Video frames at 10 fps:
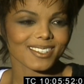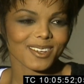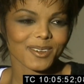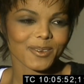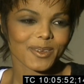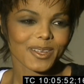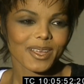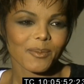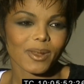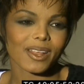So,
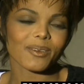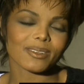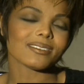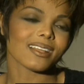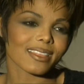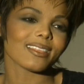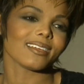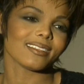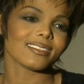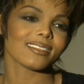but I know it's not
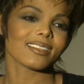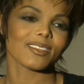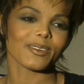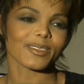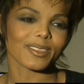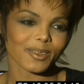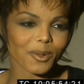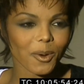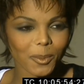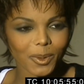the
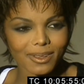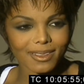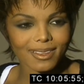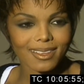normal